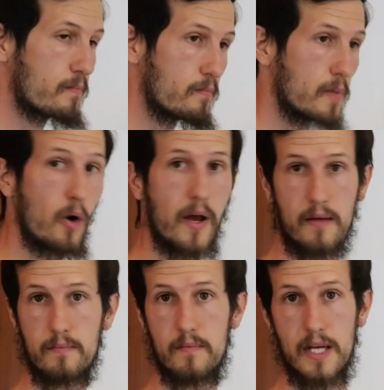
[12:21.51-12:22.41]
Mowing
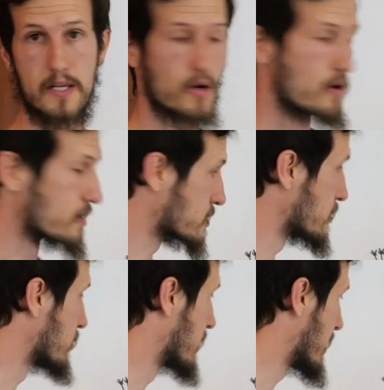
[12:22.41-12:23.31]
is
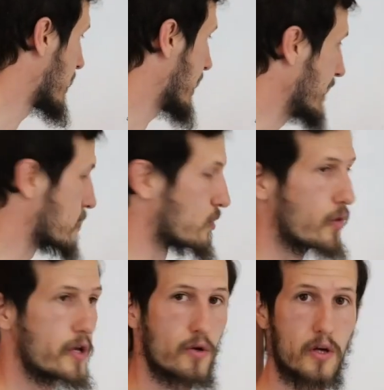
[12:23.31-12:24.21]
also a tool
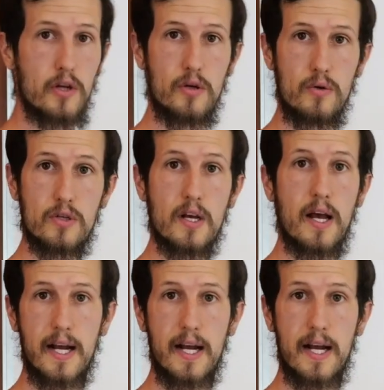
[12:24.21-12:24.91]
that you can use,